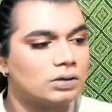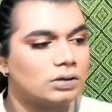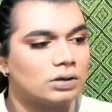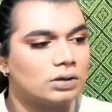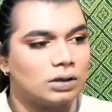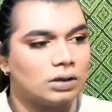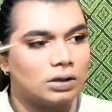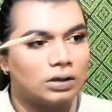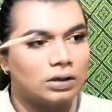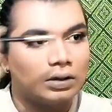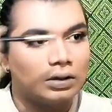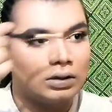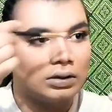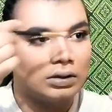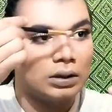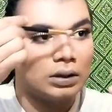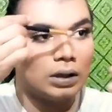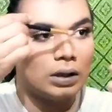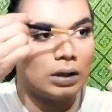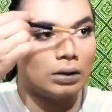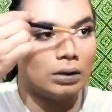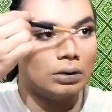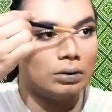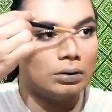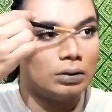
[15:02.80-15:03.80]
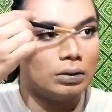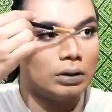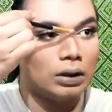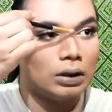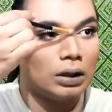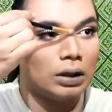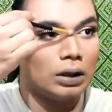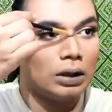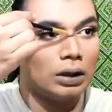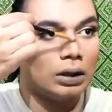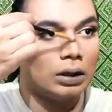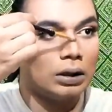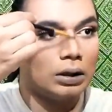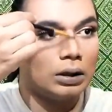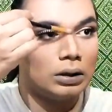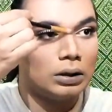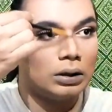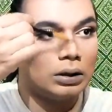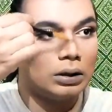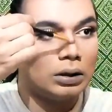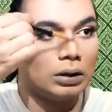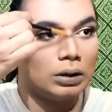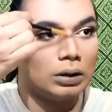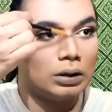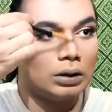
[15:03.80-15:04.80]
take it down,
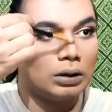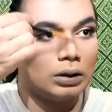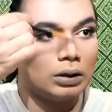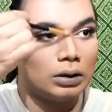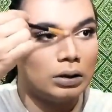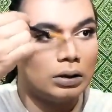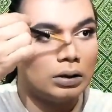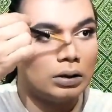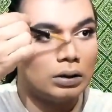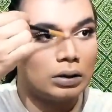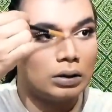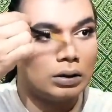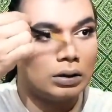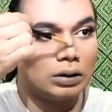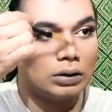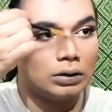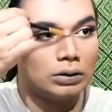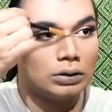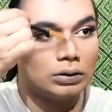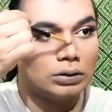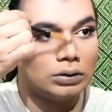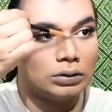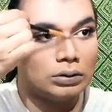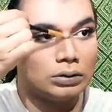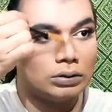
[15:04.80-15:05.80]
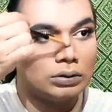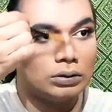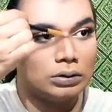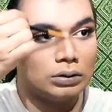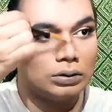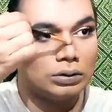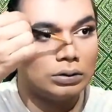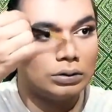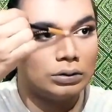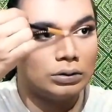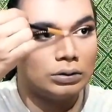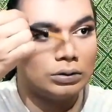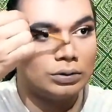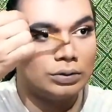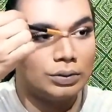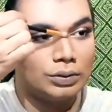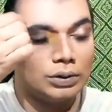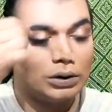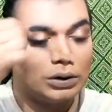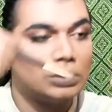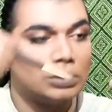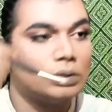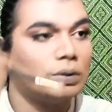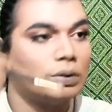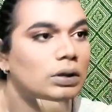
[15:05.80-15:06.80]
and gonna contour the nose
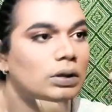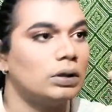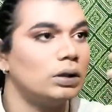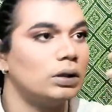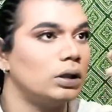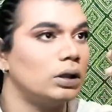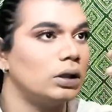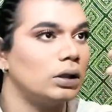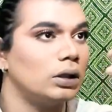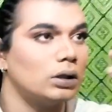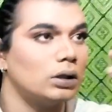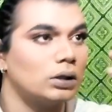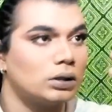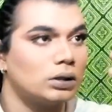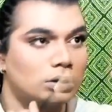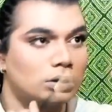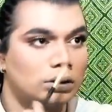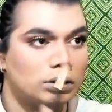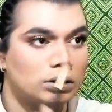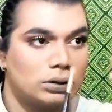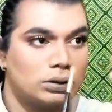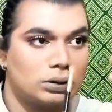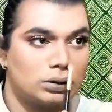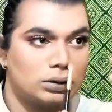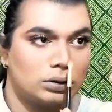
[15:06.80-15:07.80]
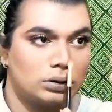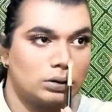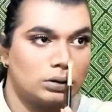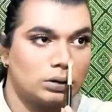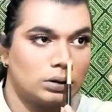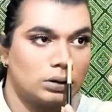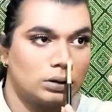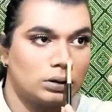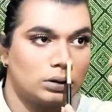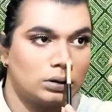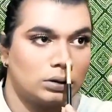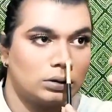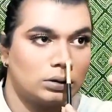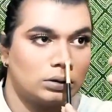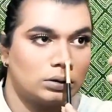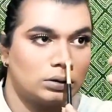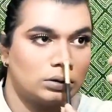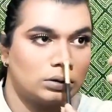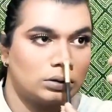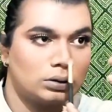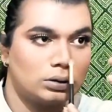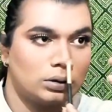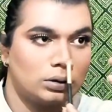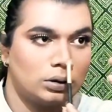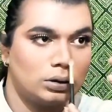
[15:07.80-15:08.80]
bridge with this, and
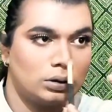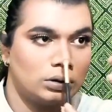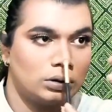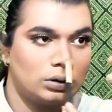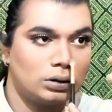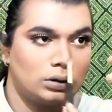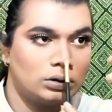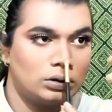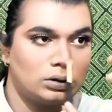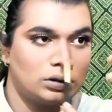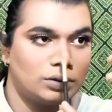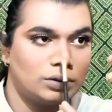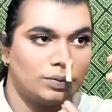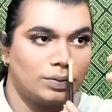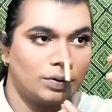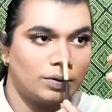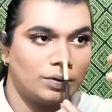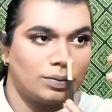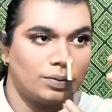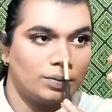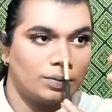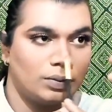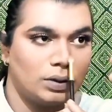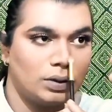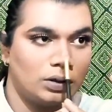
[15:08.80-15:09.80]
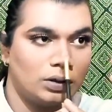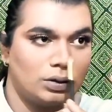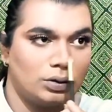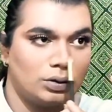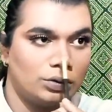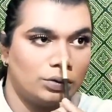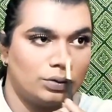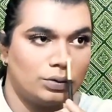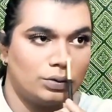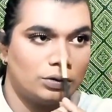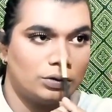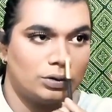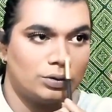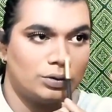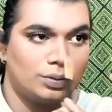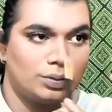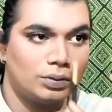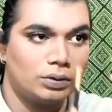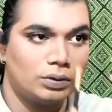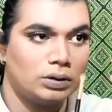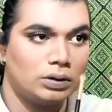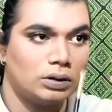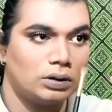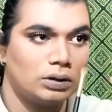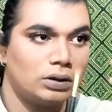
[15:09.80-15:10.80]
on the tip of my nose
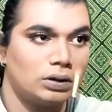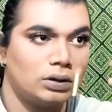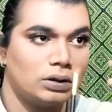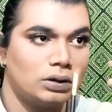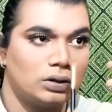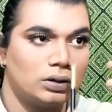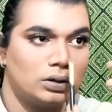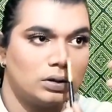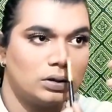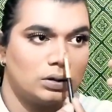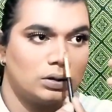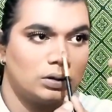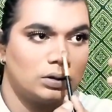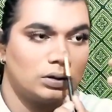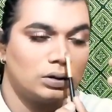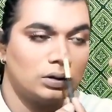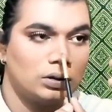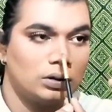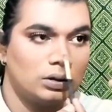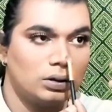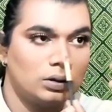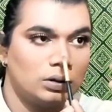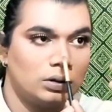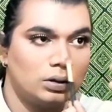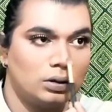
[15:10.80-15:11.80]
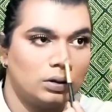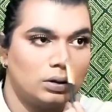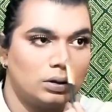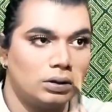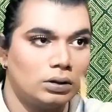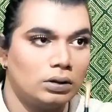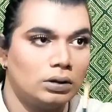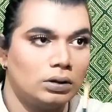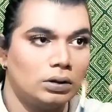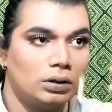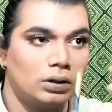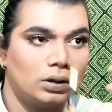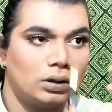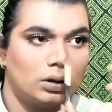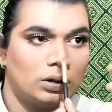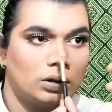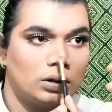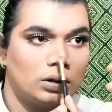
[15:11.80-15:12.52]
bridge. Yeah,